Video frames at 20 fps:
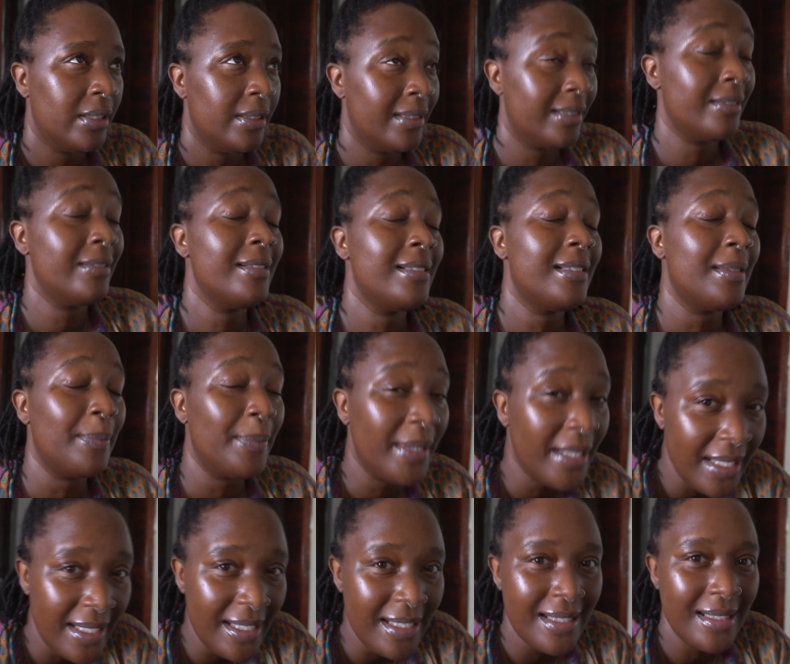There is a
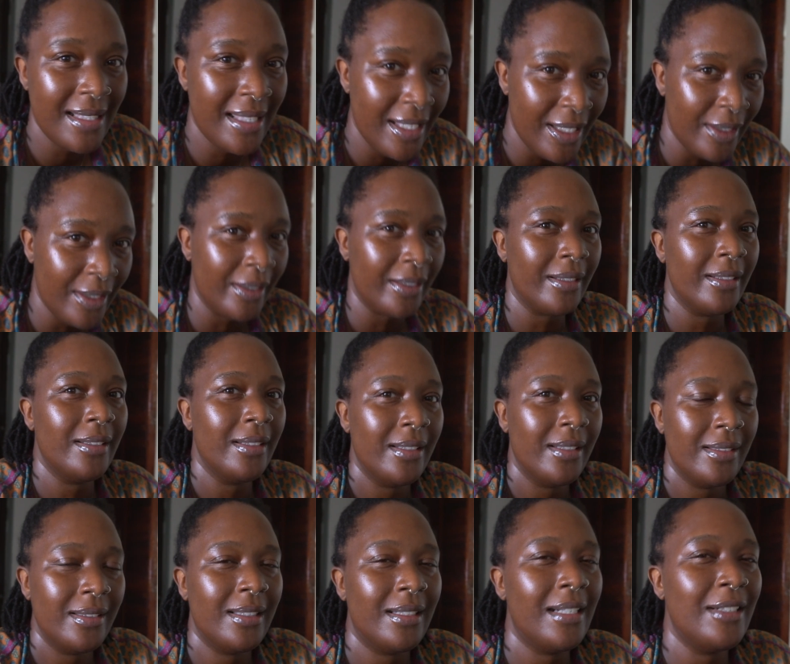peace here
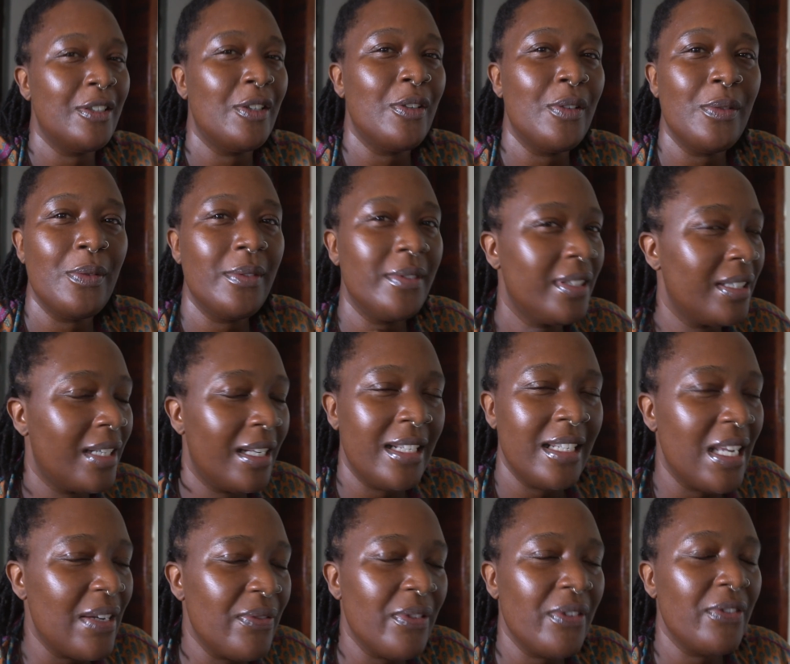that I don't that I
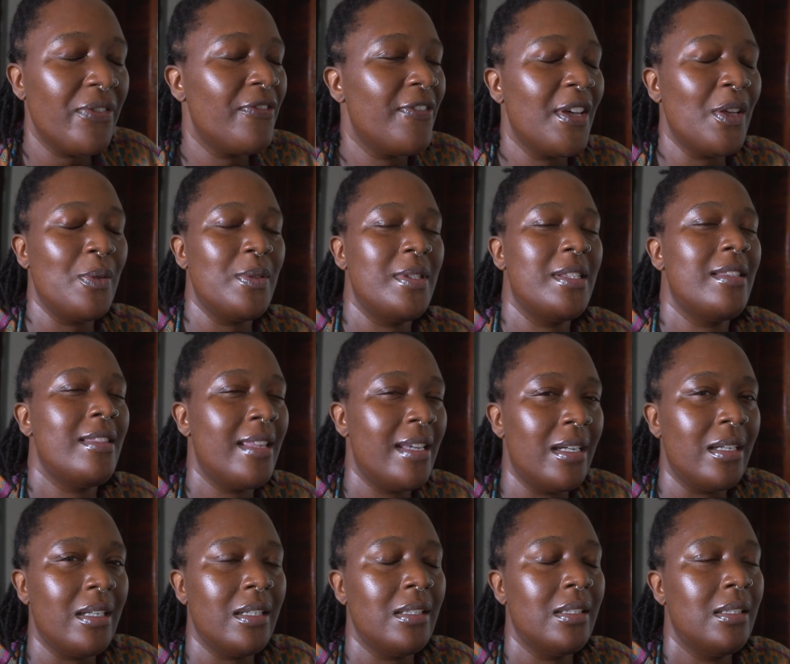never felt
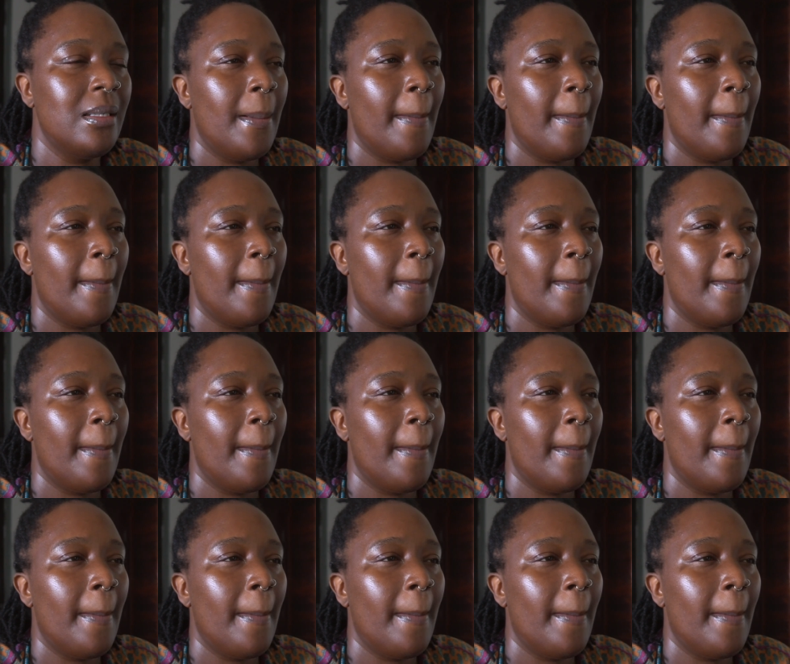there.